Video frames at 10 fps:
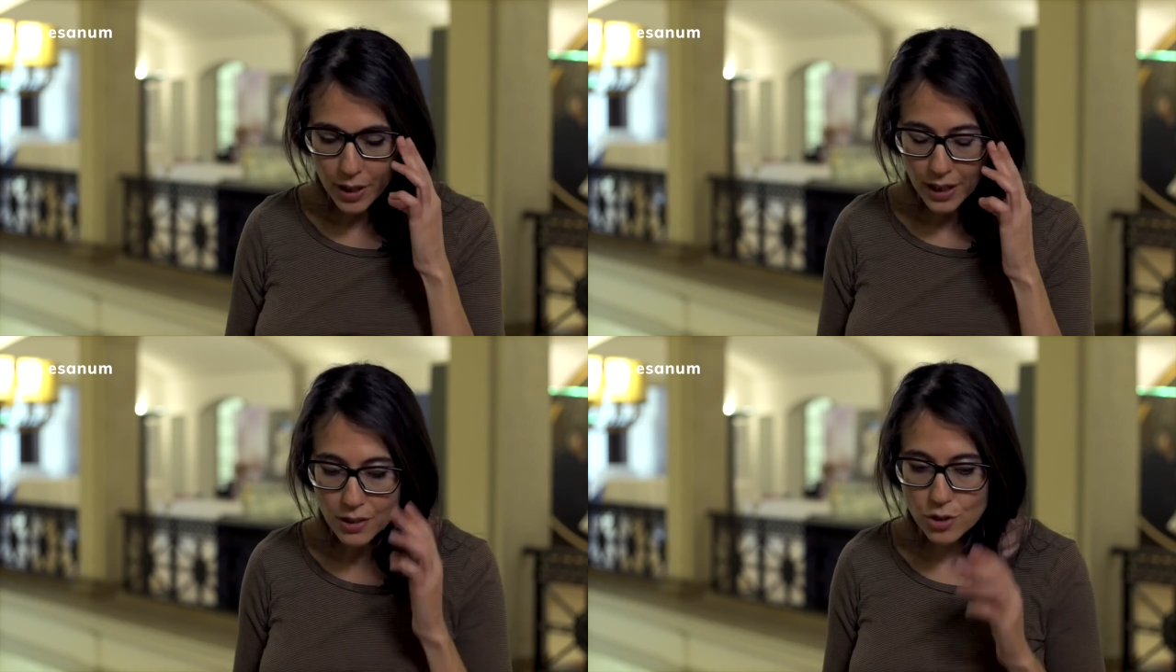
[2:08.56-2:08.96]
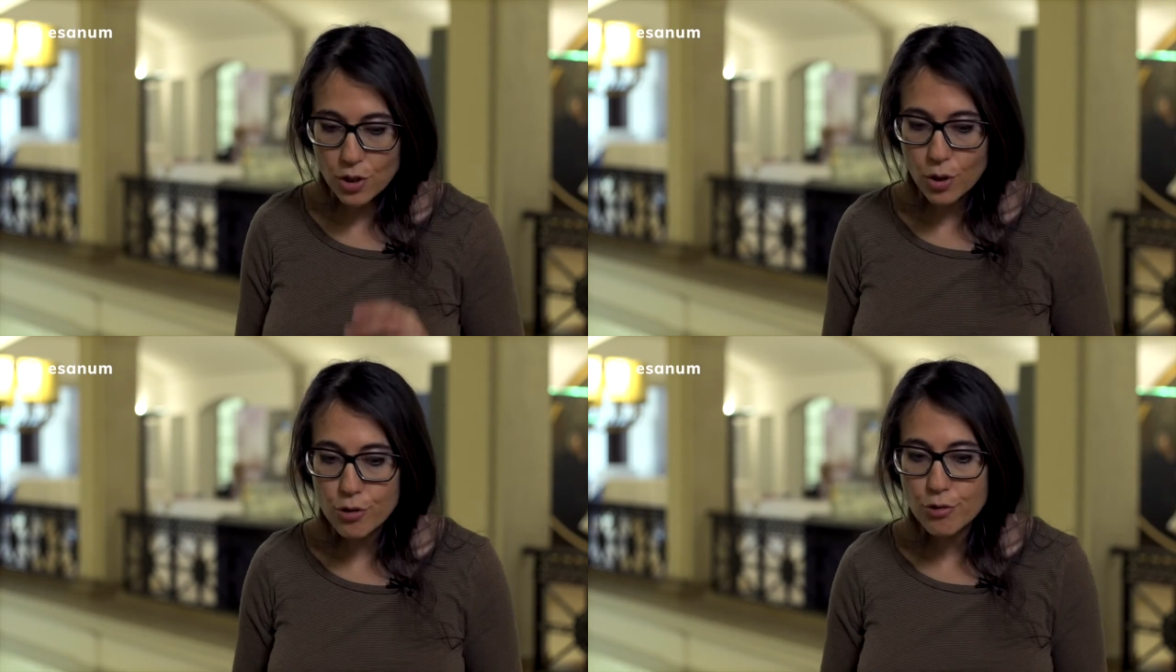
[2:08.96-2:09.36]
Okay,
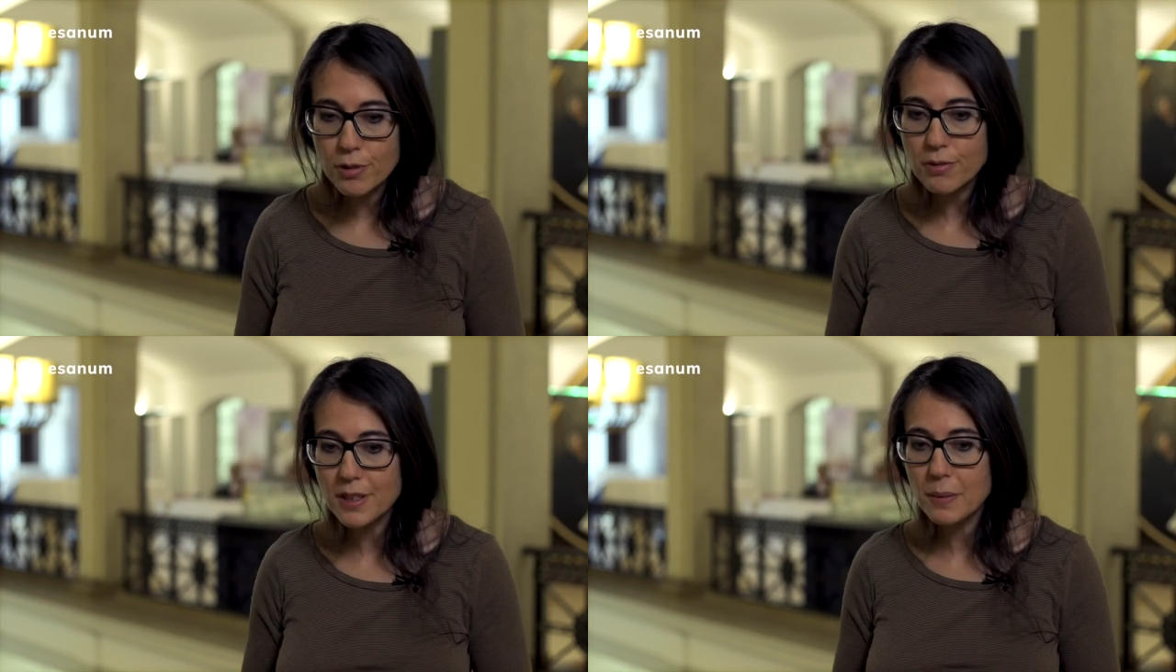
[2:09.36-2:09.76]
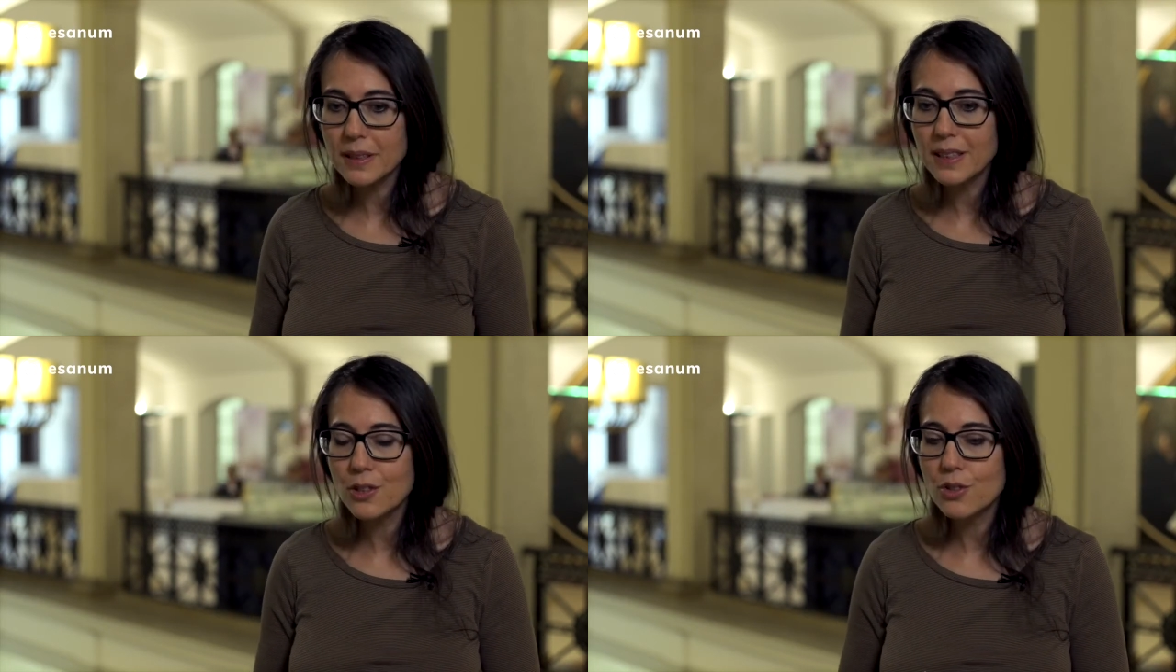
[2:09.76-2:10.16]
so uterine
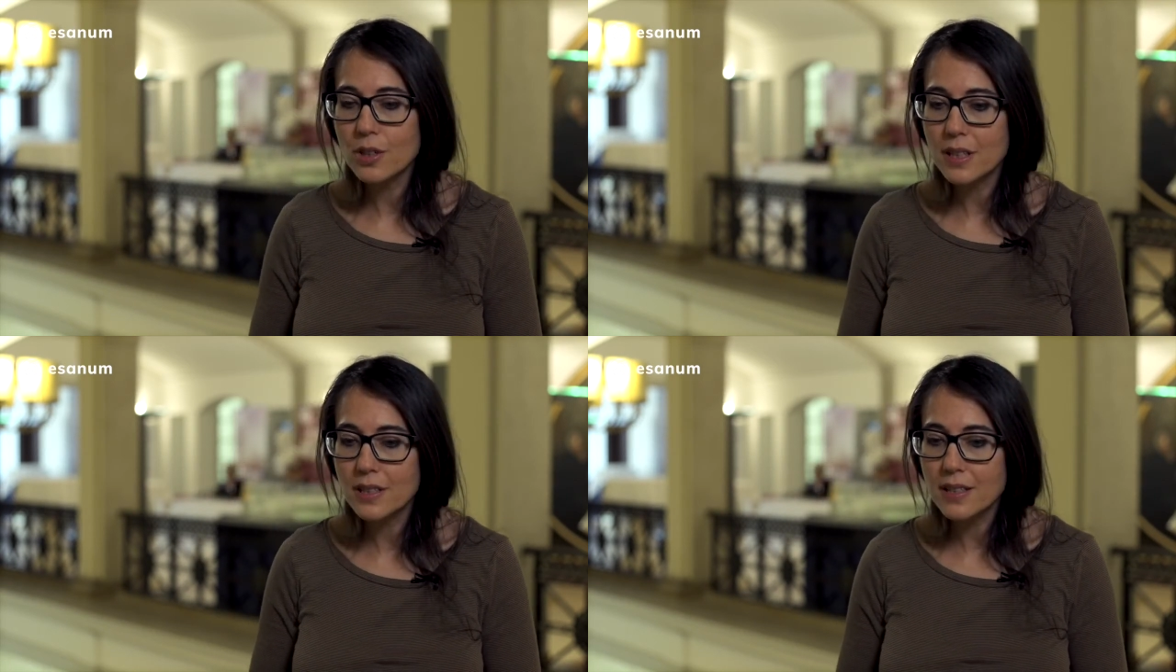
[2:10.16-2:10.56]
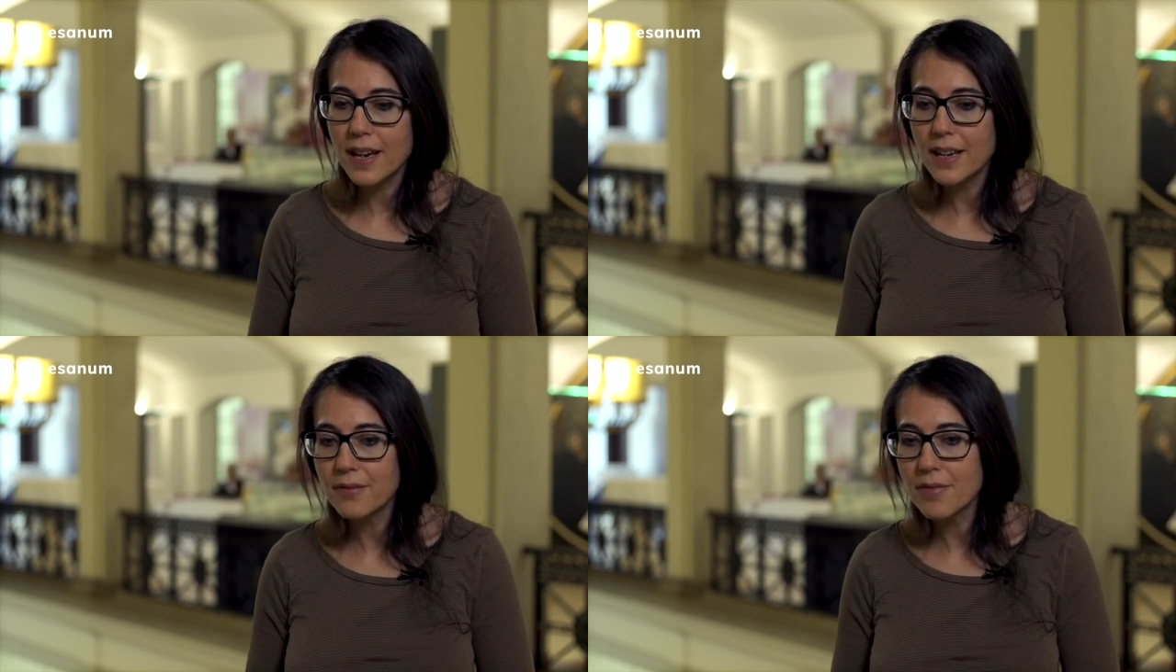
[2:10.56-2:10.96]
transplantation is
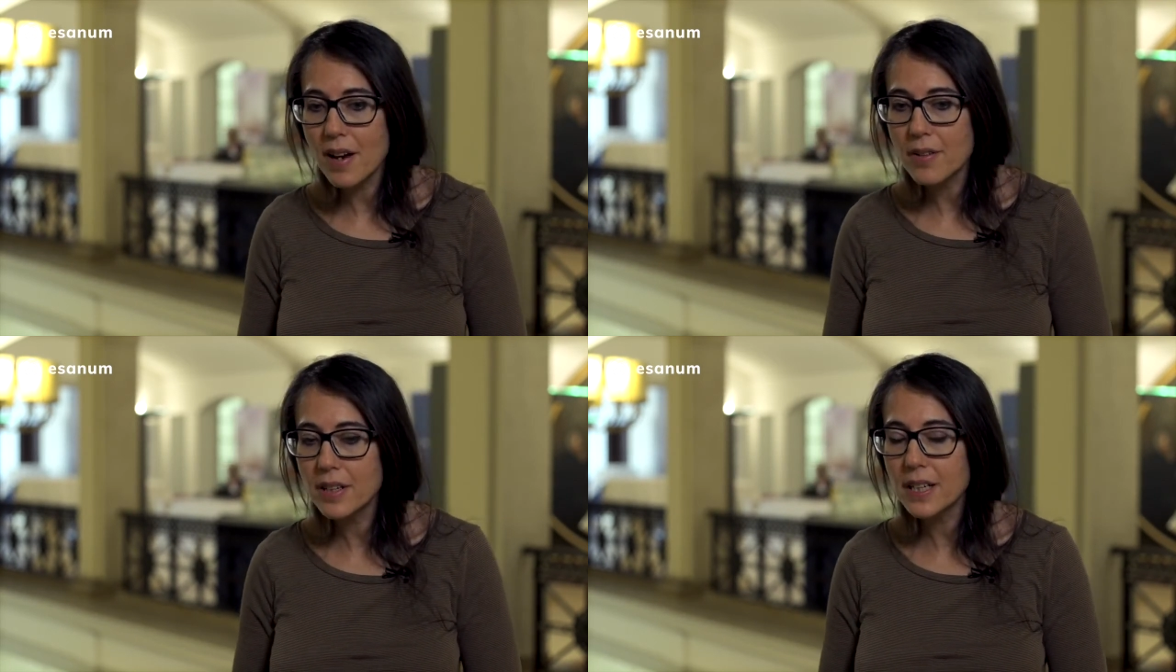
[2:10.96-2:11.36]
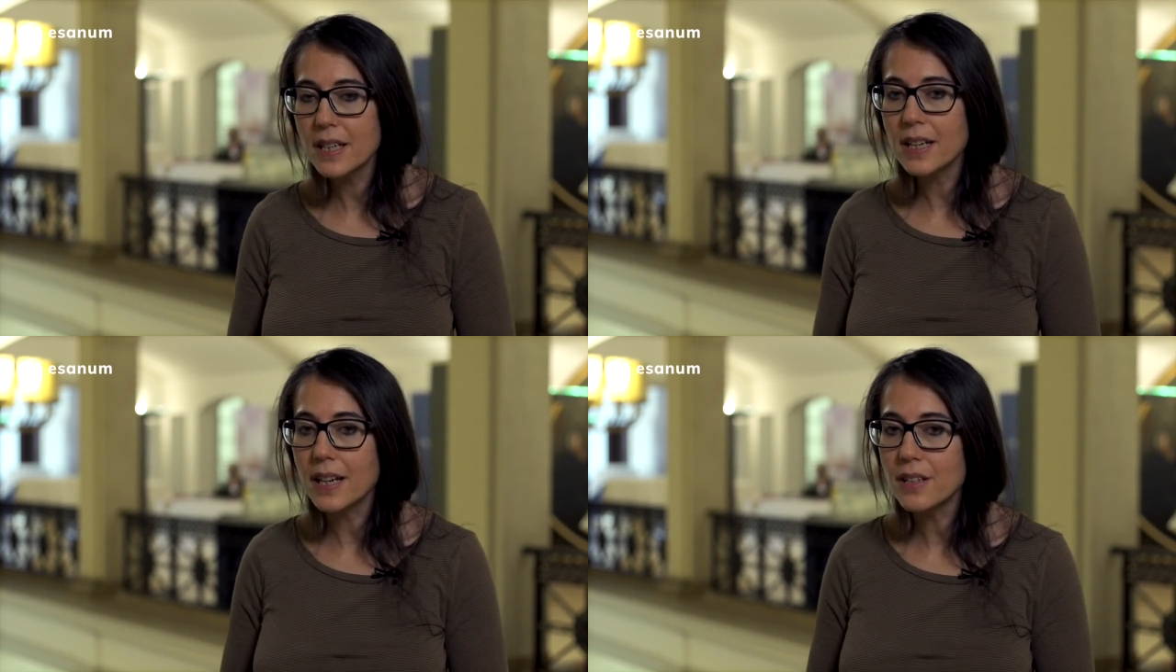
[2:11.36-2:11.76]
a very